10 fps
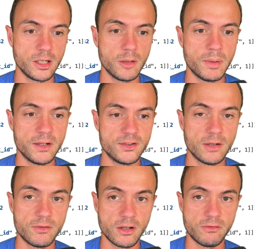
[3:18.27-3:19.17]
append stuff
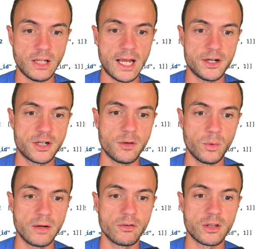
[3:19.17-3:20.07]
to the Flash and
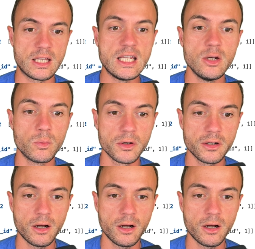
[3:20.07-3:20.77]
whatever the keyword